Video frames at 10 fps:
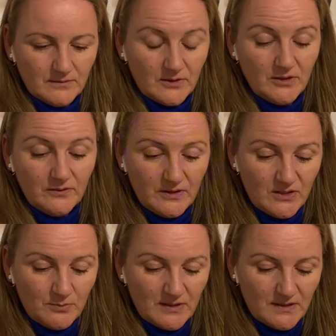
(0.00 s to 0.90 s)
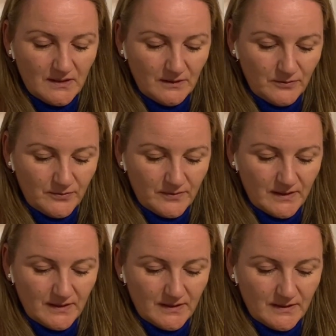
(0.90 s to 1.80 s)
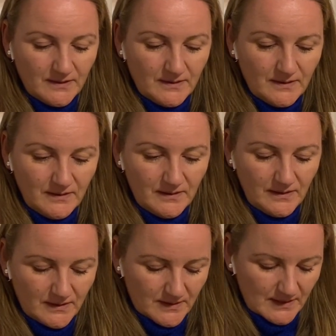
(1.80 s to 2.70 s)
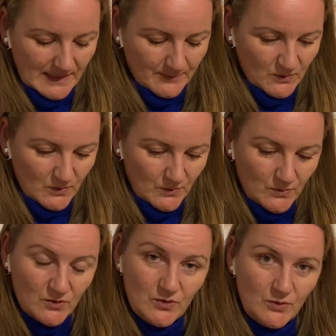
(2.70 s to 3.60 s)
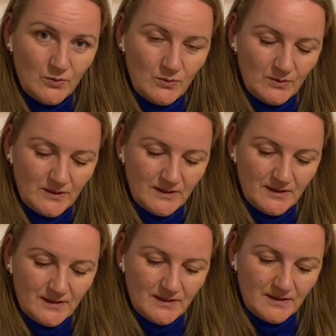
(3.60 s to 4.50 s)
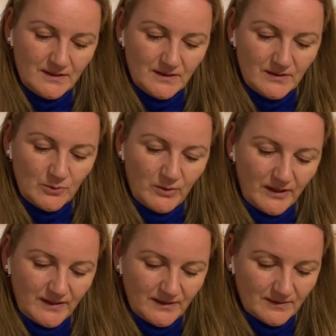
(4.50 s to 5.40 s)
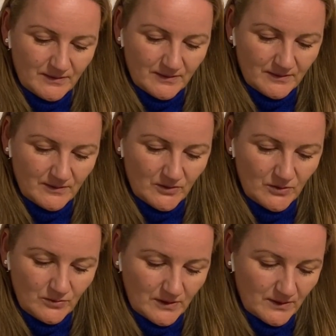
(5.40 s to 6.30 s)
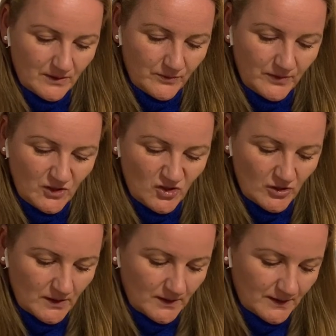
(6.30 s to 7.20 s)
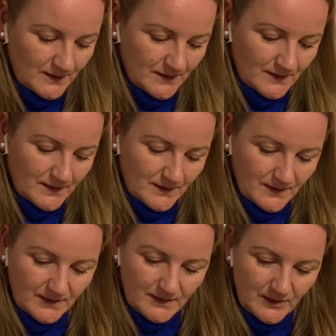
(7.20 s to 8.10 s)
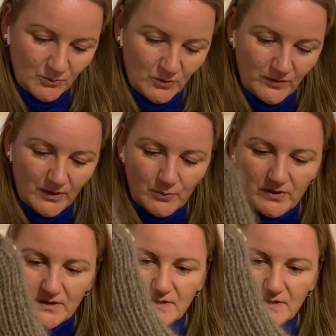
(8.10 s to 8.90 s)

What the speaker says: convince myself that it's time to sew the body, do it, finish it, and then move on with the